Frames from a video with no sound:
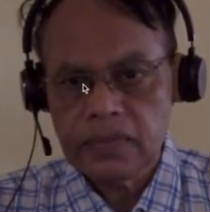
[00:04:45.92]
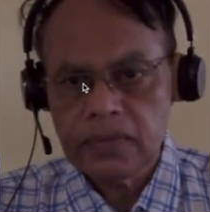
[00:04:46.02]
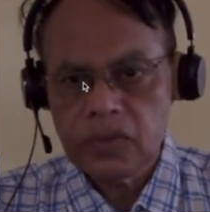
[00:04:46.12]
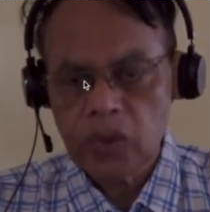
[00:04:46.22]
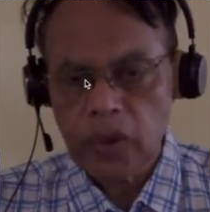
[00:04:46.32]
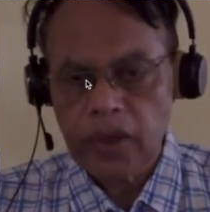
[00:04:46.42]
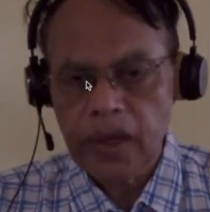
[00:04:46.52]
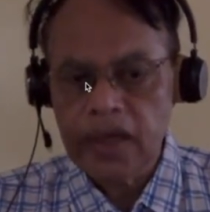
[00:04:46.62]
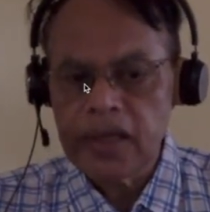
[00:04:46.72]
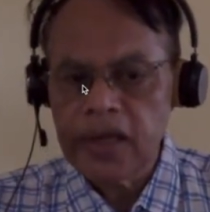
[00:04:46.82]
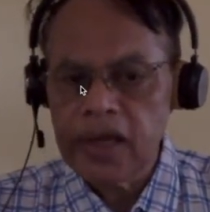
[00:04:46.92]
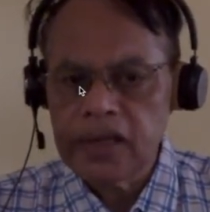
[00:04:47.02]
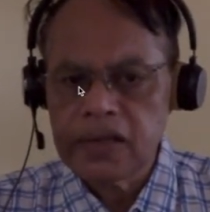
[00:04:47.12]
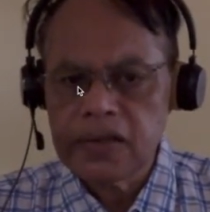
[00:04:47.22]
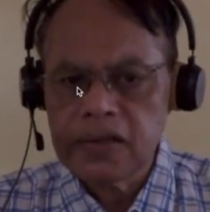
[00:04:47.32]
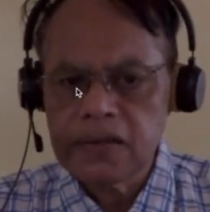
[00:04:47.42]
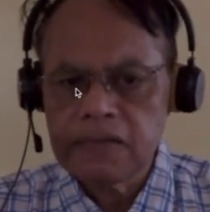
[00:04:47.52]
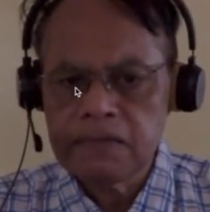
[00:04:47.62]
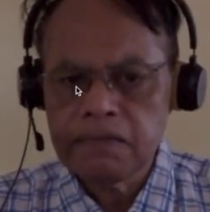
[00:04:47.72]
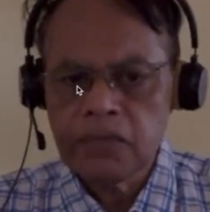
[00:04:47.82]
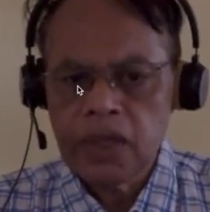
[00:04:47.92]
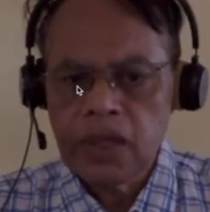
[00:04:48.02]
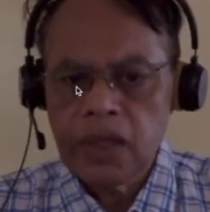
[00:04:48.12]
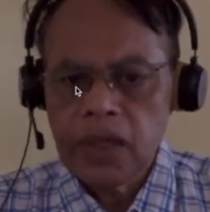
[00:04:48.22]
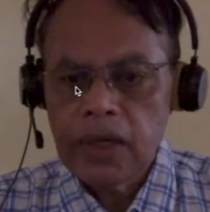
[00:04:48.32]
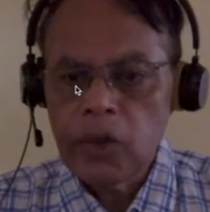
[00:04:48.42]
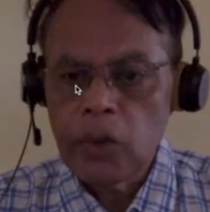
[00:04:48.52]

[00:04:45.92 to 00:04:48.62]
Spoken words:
Okay, anything else? You may